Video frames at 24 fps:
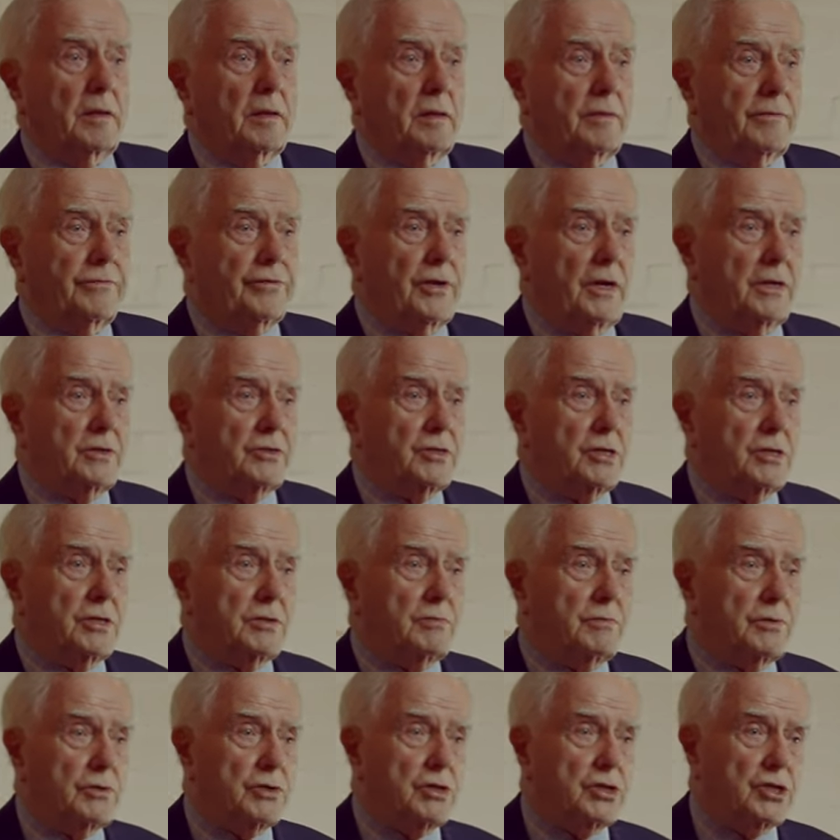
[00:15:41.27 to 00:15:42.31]

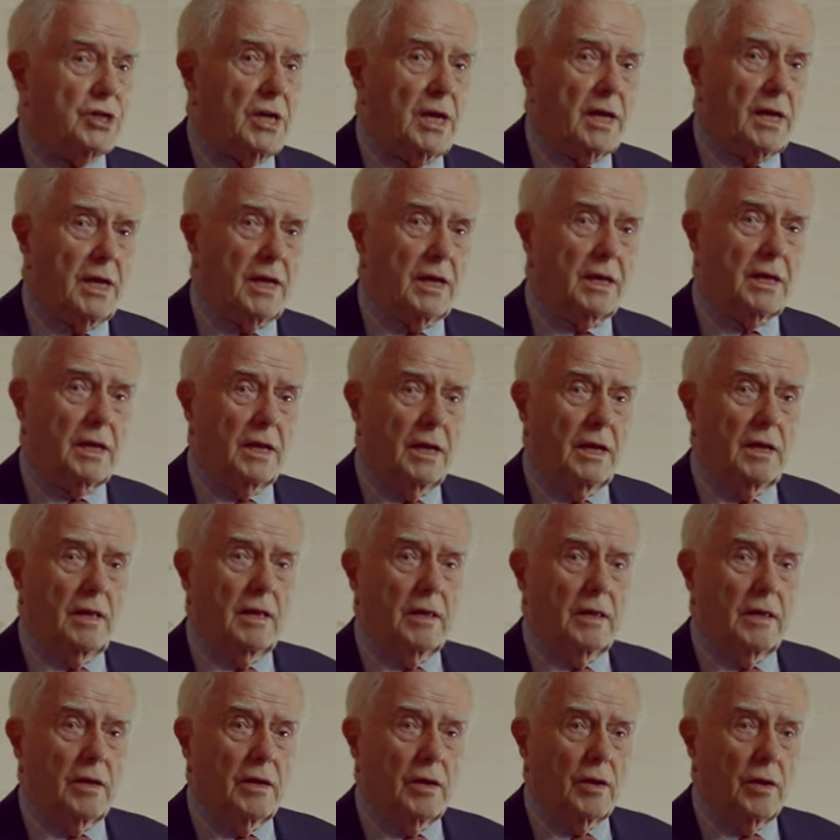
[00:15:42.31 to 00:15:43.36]
Francis was saying,
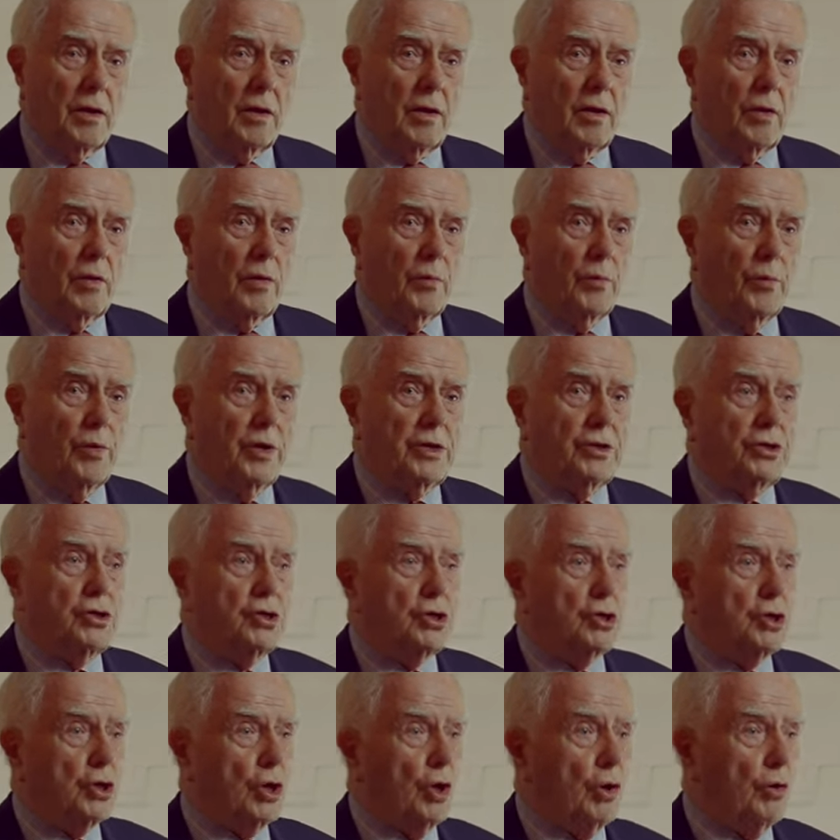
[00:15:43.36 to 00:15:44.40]
we
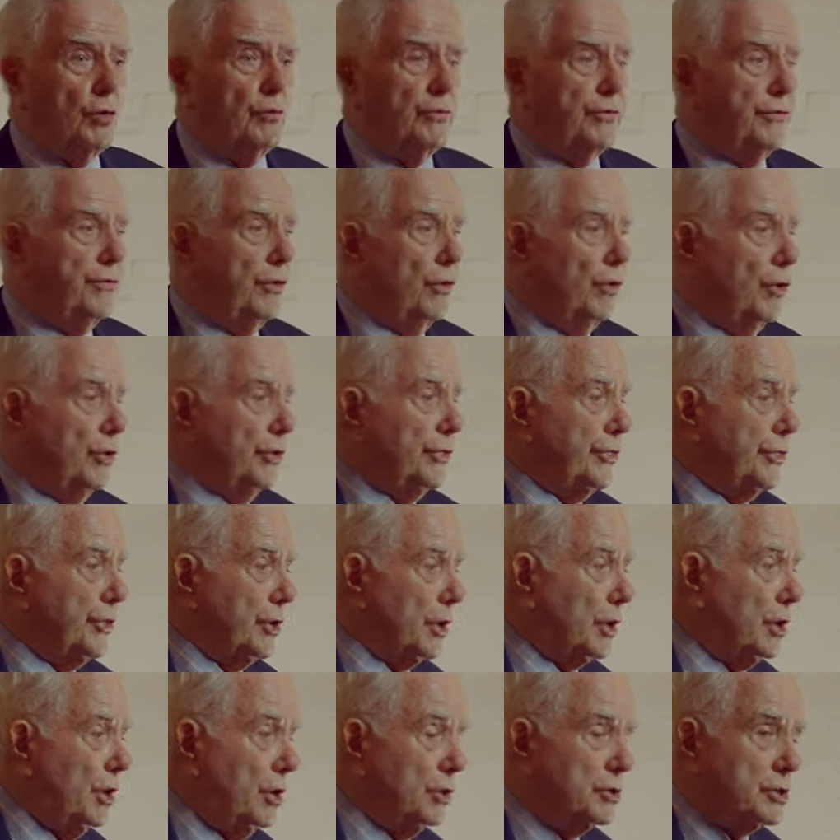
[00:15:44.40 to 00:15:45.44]
show forth the
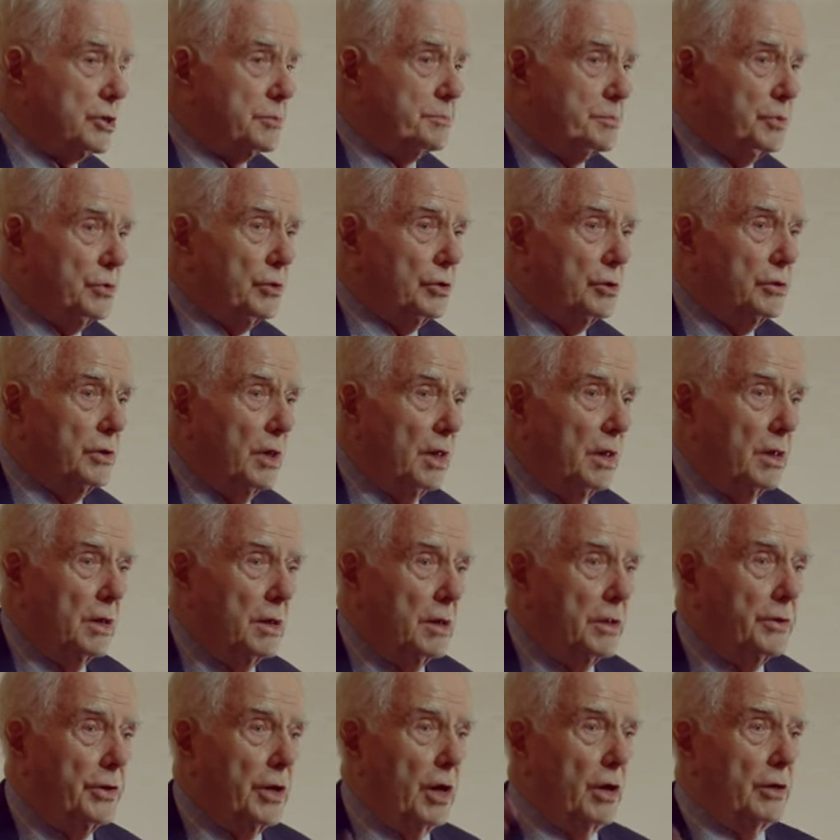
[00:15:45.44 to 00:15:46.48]
gospel
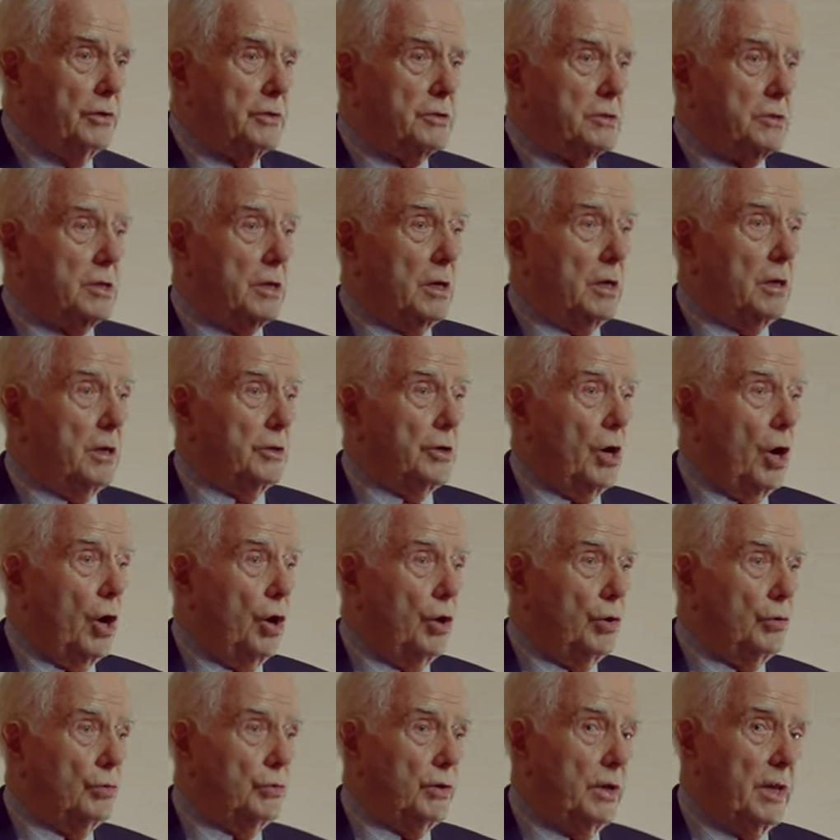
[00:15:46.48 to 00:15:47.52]
not
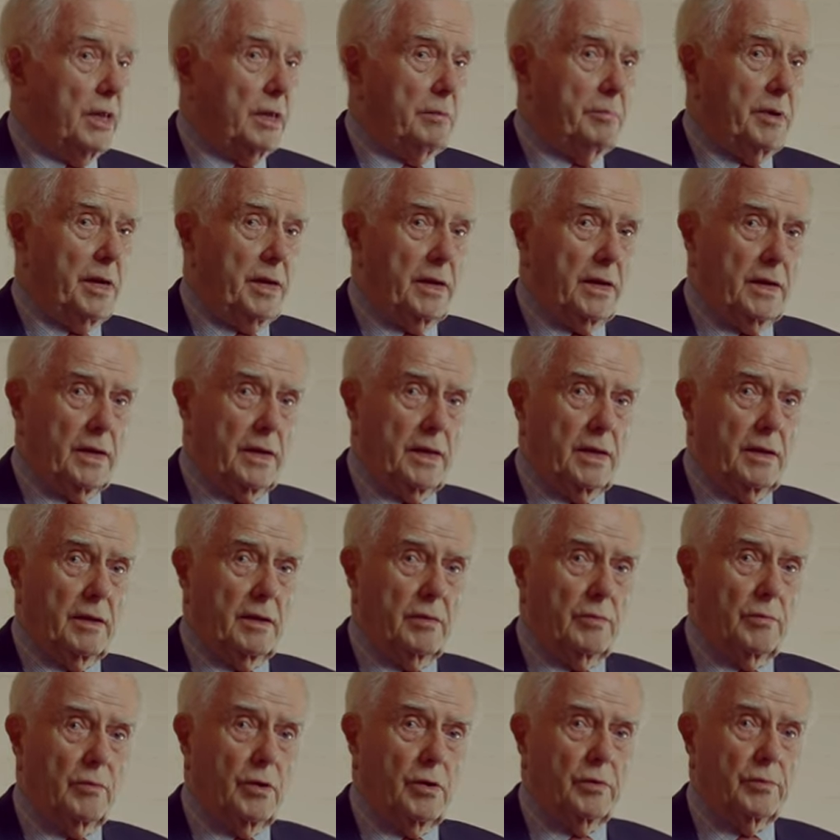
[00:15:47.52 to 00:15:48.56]
only by
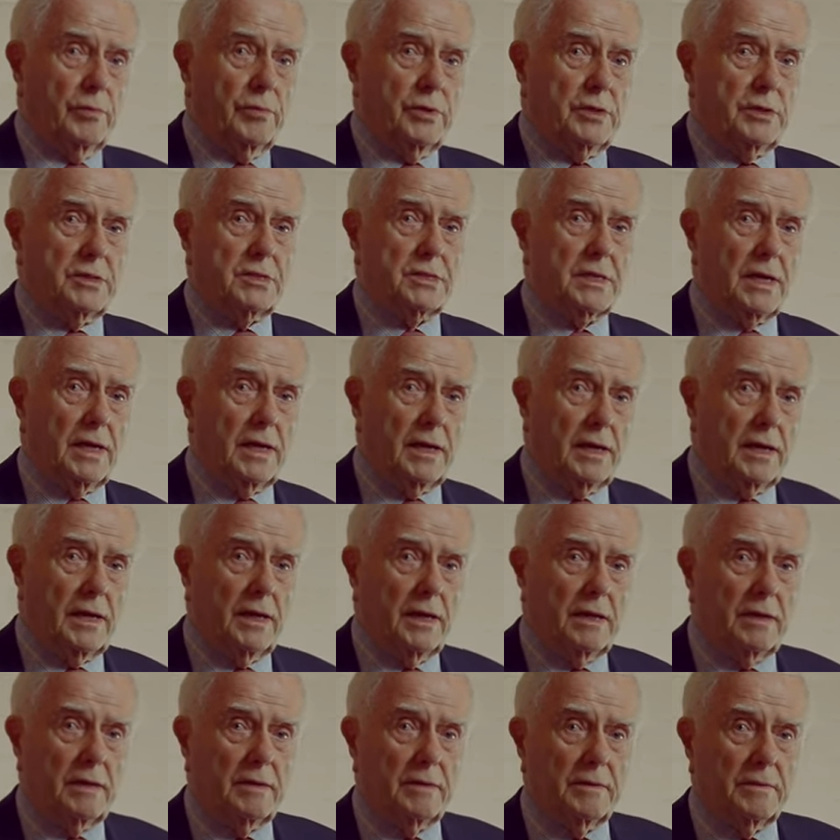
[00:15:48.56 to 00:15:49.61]
what we
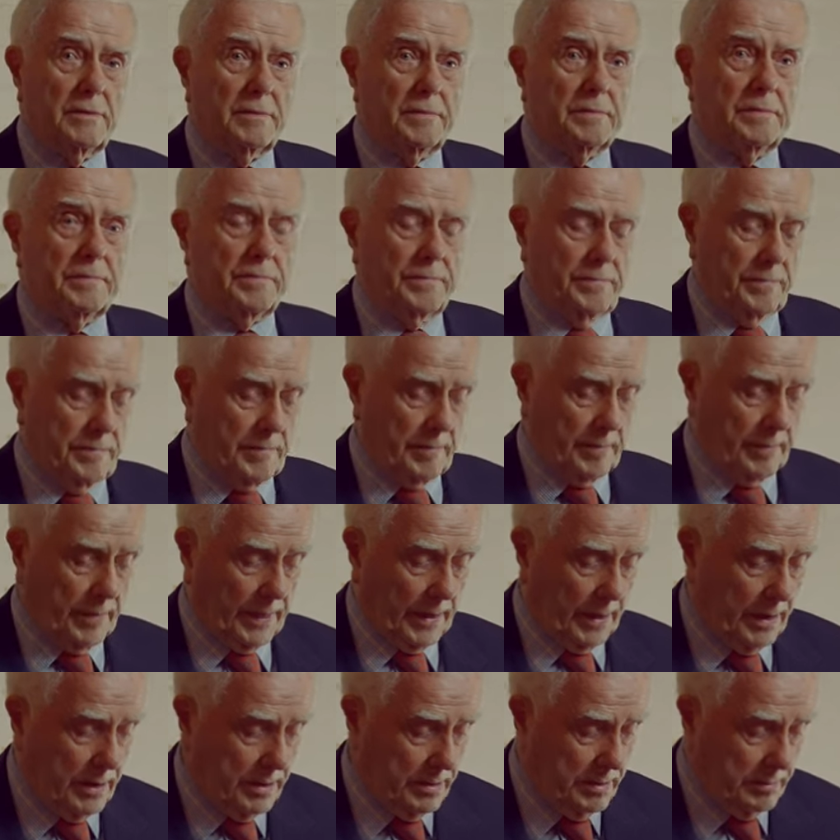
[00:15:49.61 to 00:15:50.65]
say,
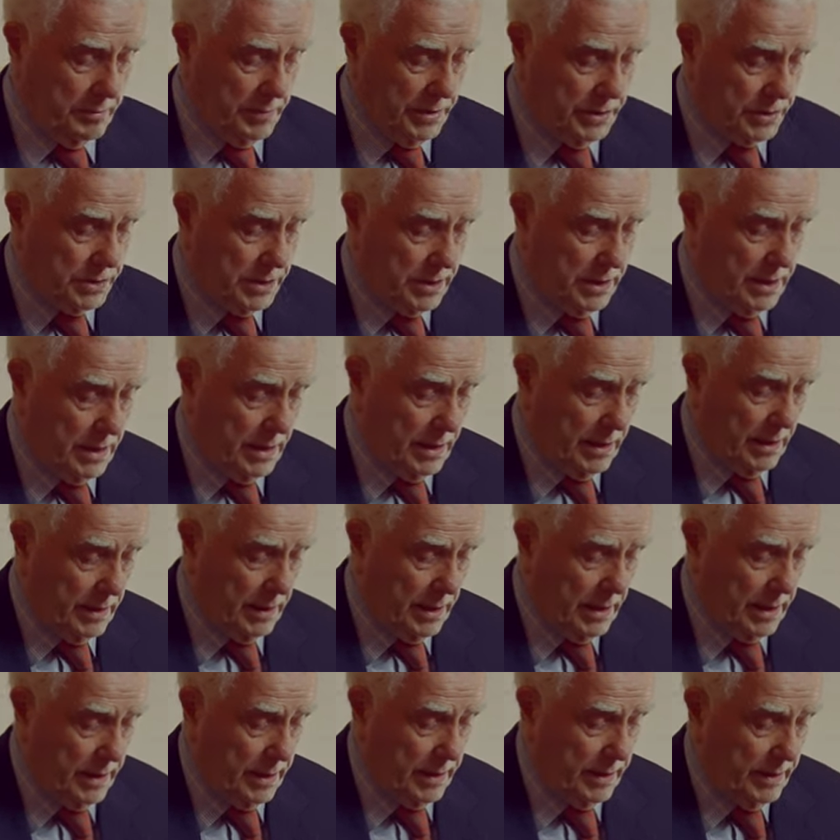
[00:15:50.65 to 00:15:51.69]
but in our
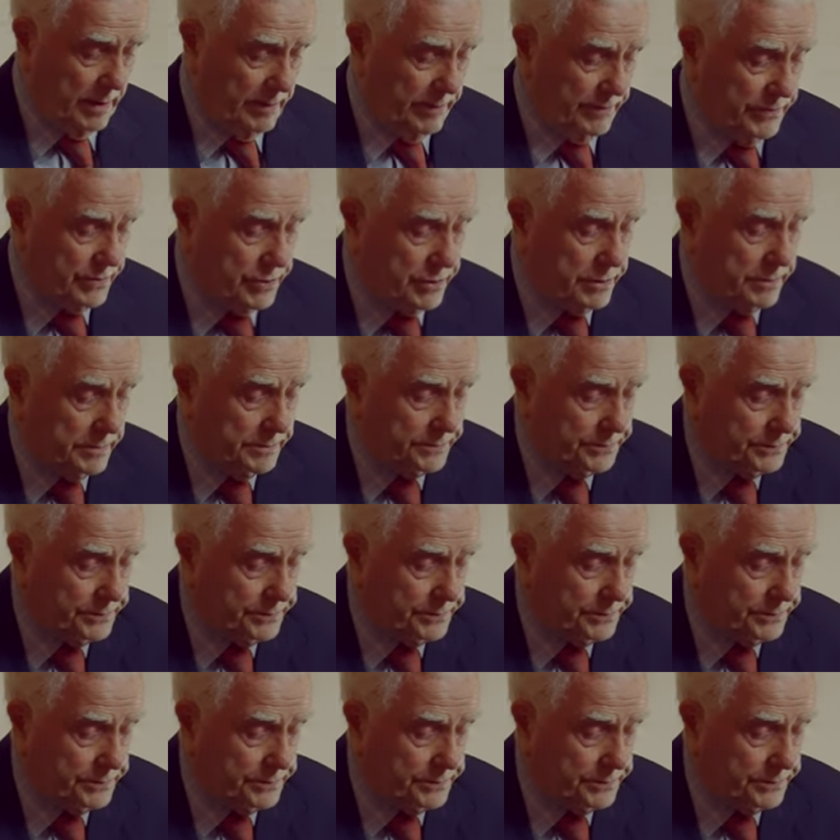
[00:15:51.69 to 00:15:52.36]
lives.